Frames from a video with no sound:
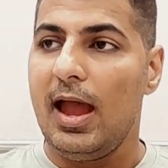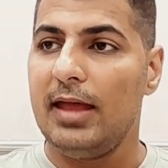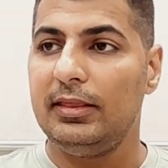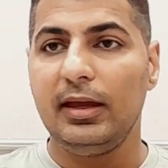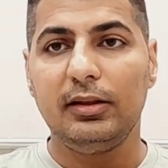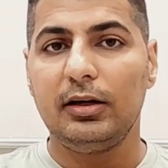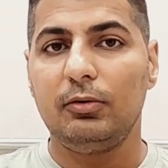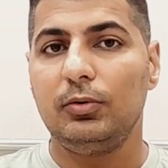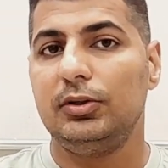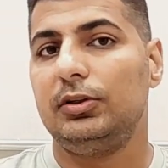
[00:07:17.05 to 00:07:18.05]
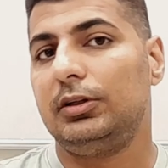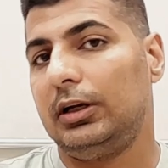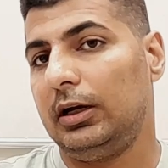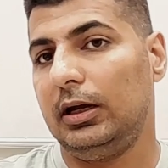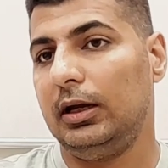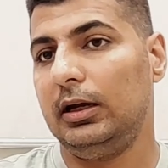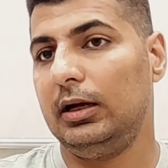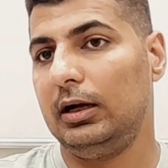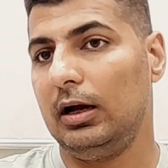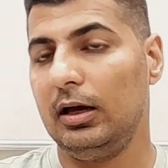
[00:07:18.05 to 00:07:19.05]
And then there were
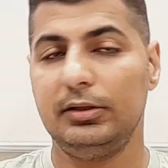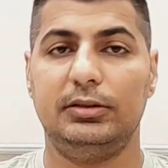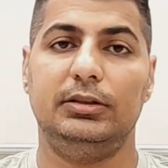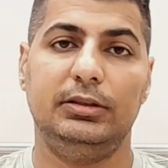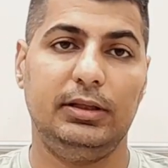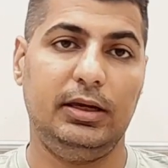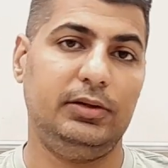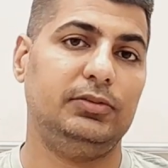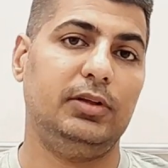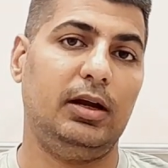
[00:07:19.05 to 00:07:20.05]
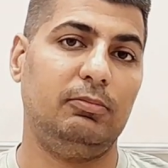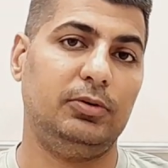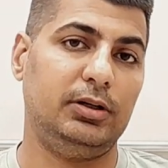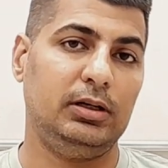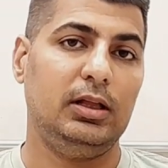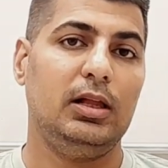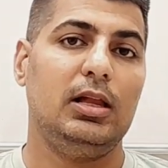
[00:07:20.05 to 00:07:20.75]
other things that were